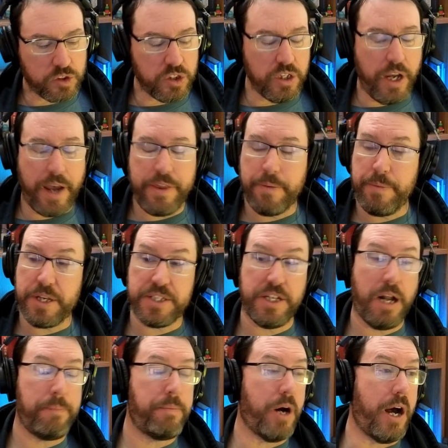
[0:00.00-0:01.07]
and the Mix It
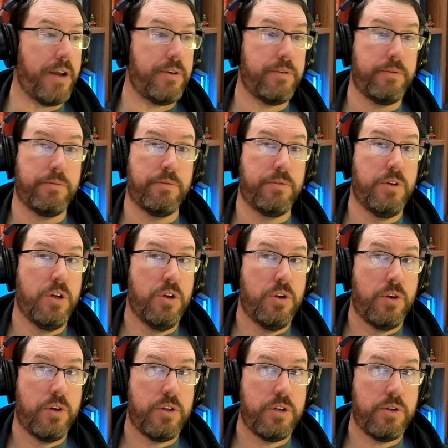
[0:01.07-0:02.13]
Up bot
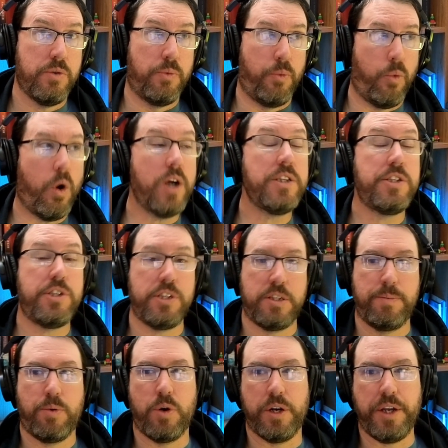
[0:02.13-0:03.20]
wants to
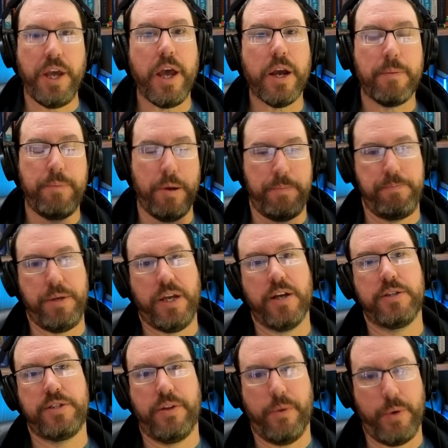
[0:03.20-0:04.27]
support Kick, but because
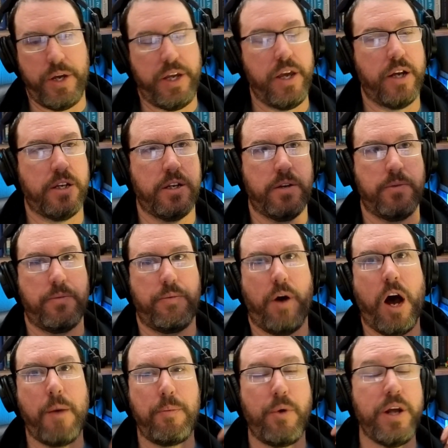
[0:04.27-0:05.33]
of the way Kick
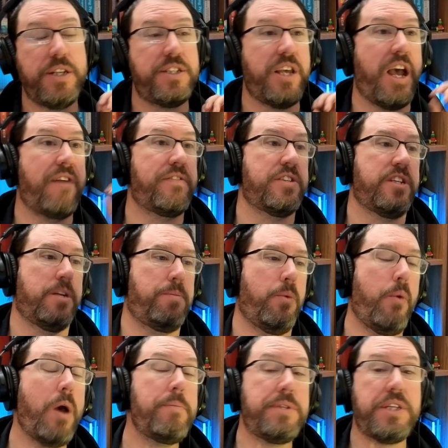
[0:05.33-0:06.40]
operates, they have to set up a
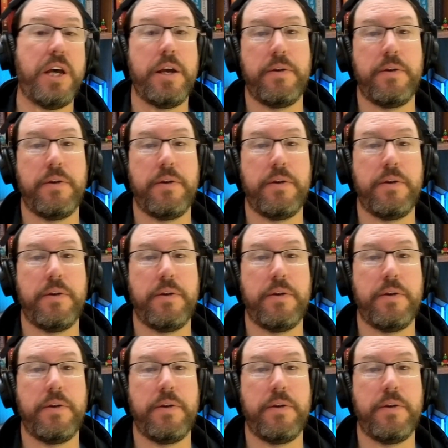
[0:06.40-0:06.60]
website